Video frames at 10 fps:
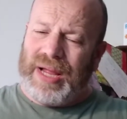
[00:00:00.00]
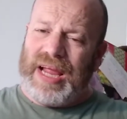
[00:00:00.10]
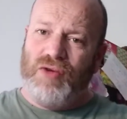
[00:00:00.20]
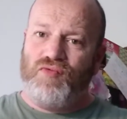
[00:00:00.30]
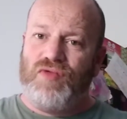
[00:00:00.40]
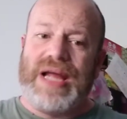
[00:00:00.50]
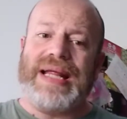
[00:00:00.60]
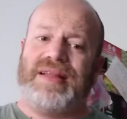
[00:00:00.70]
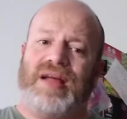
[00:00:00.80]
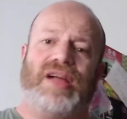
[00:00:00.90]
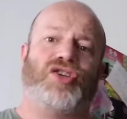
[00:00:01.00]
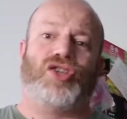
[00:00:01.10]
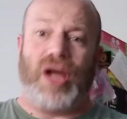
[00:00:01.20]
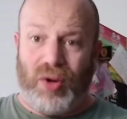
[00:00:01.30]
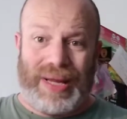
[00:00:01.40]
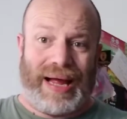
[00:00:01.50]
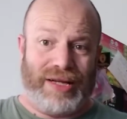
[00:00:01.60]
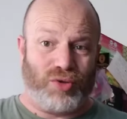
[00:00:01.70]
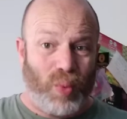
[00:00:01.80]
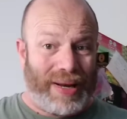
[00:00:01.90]
It really does
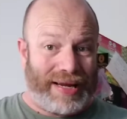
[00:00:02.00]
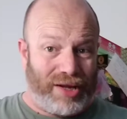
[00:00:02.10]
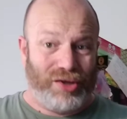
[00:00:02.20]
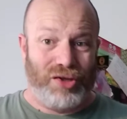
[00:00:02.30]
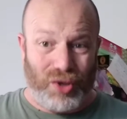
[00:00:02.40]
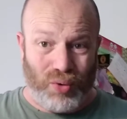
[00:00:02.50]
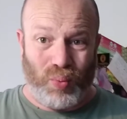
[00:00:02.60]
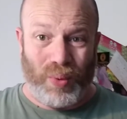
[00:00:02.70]
showcase what they can do